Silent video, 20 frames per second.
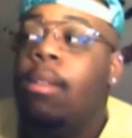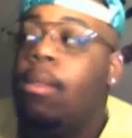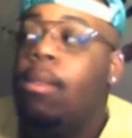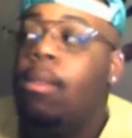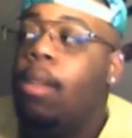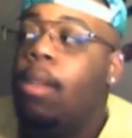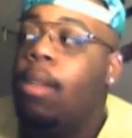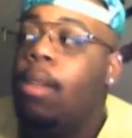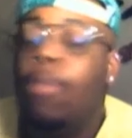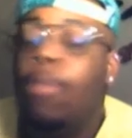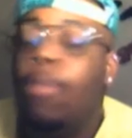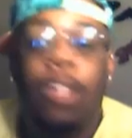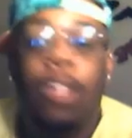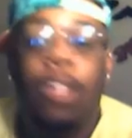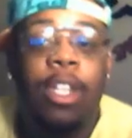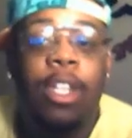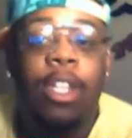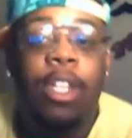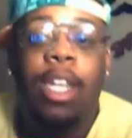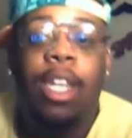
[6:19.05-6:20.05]

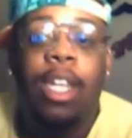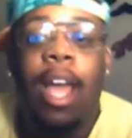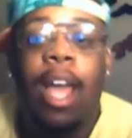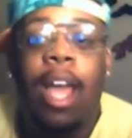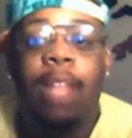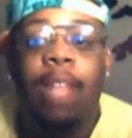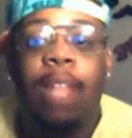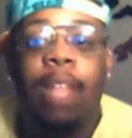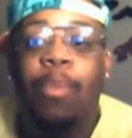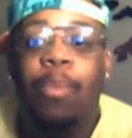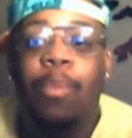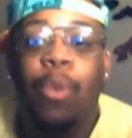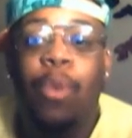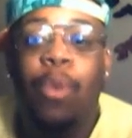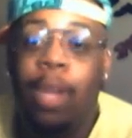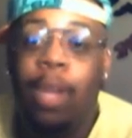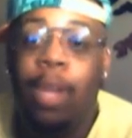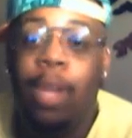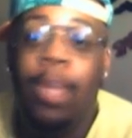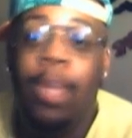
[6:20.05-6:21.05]
Unfortunately, I pulled
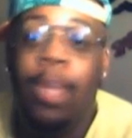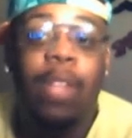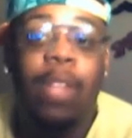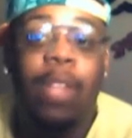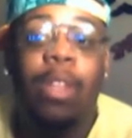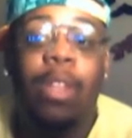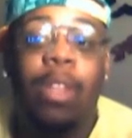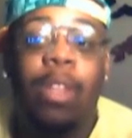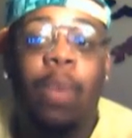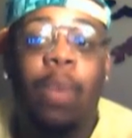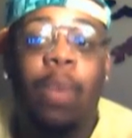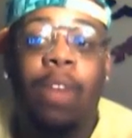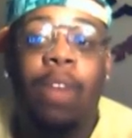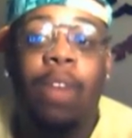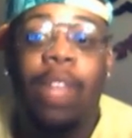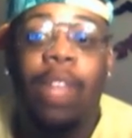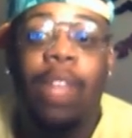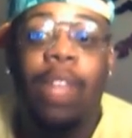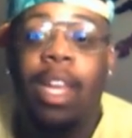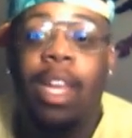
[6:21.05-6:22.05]
him in during the wrong
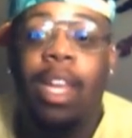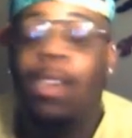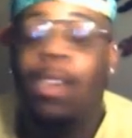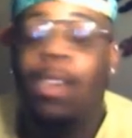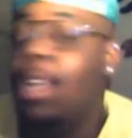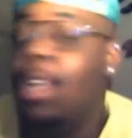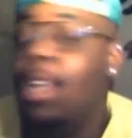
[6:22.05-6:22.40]
video, so